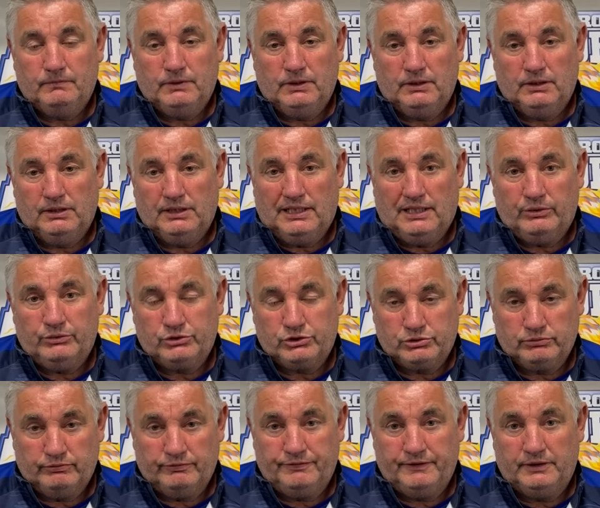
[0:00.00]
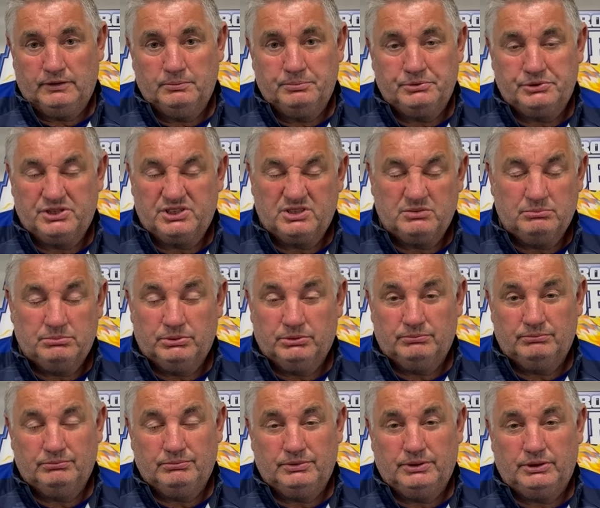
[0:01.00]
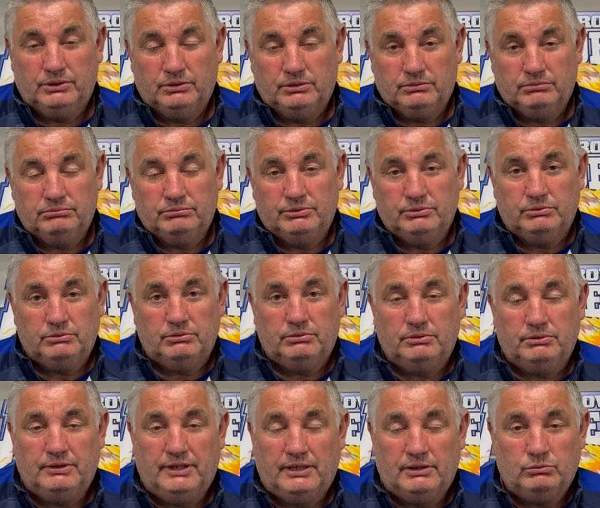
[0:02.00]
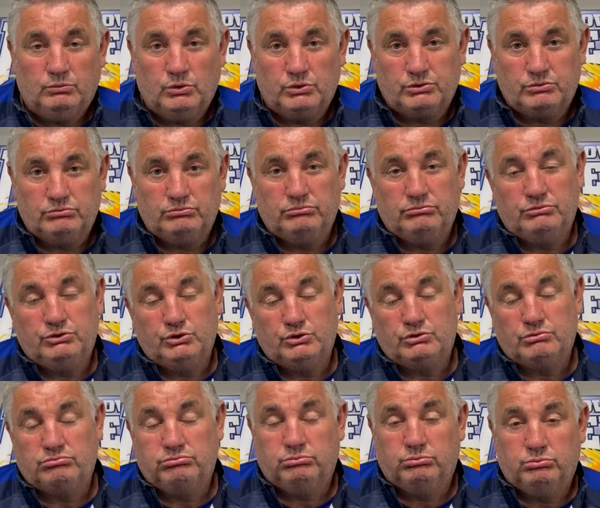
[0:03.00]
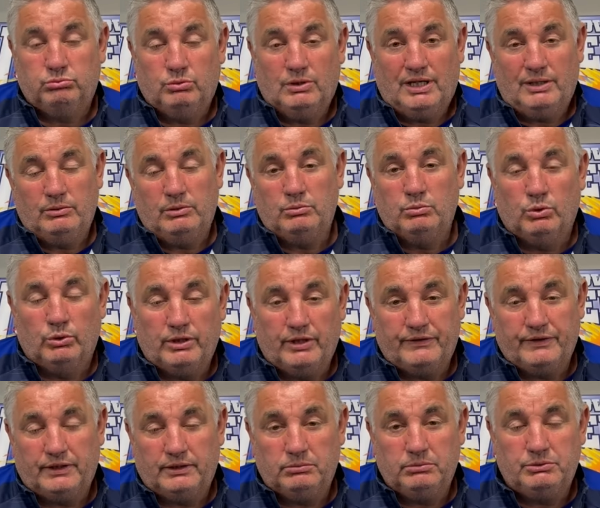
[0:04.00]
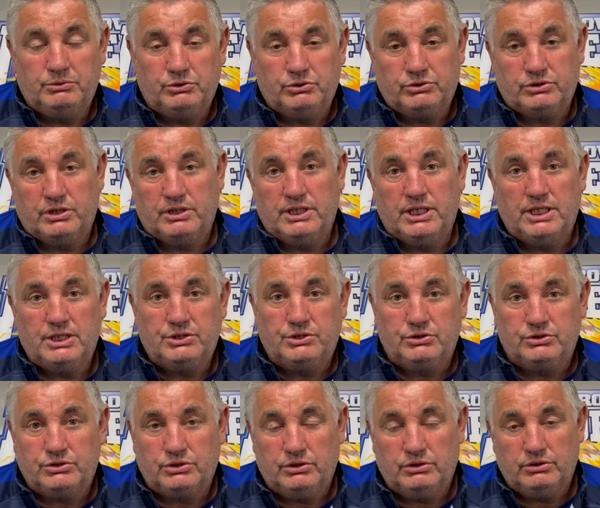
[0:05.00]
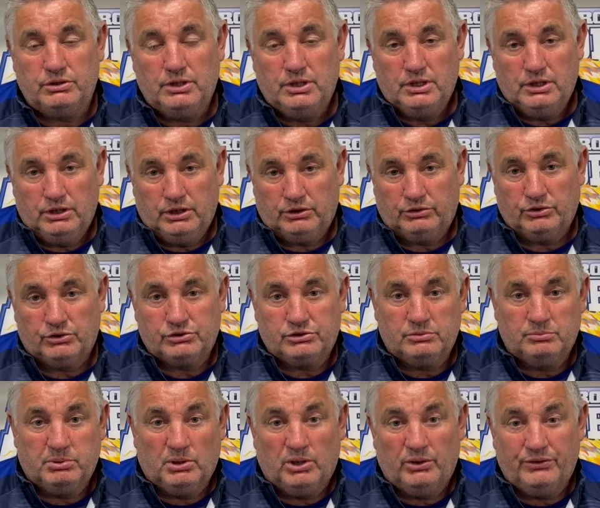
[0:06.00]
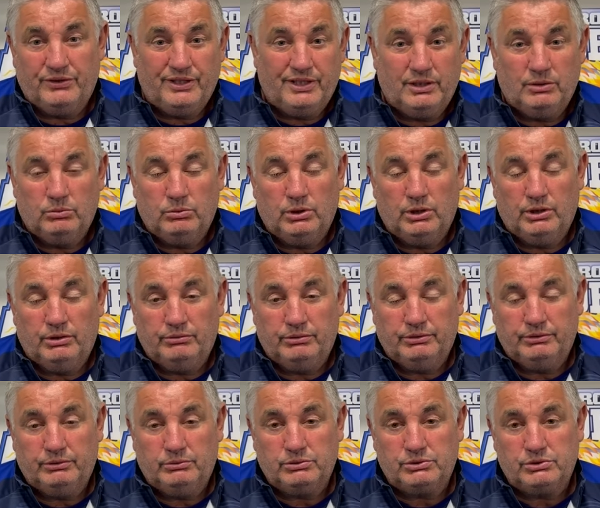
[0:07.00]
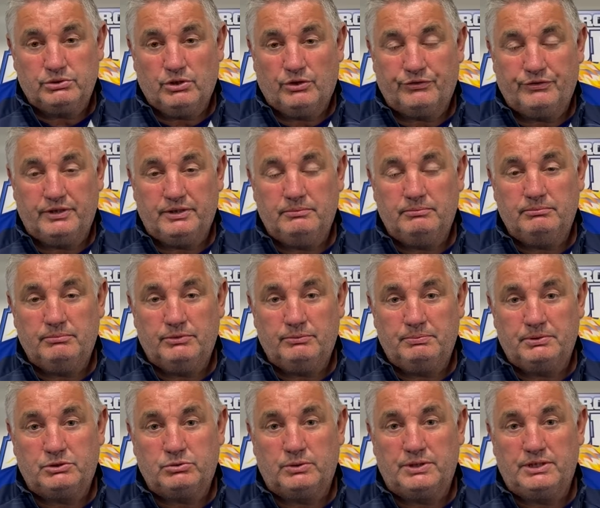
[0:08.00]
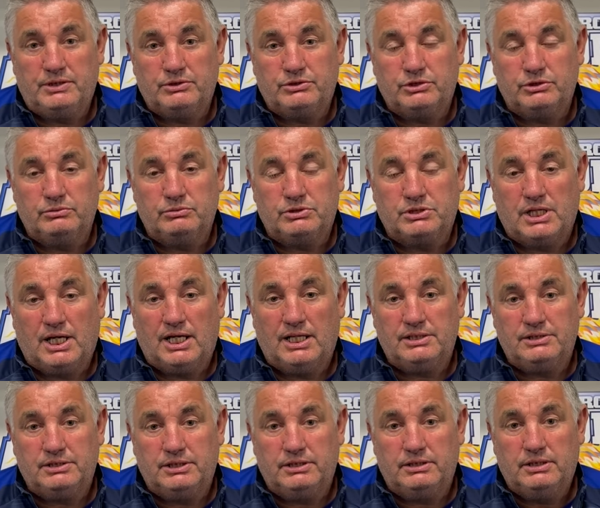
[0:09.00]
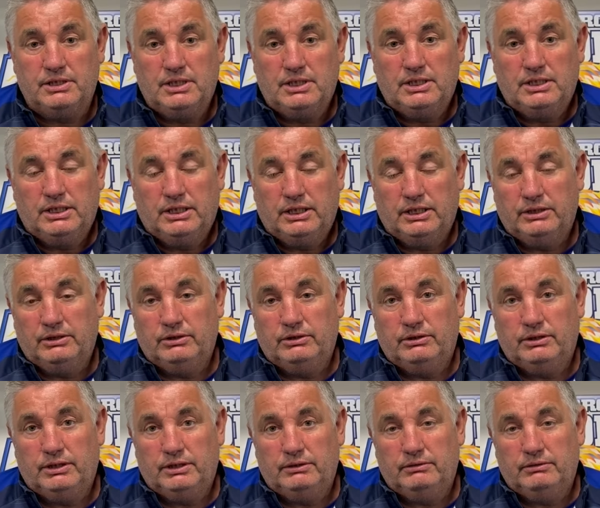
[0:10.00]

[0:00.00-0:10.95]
allowed us some field position. But, you know, that wasn't just why we won. I think we were just tenacious and across the board they were, and there was nothing in between the two sides in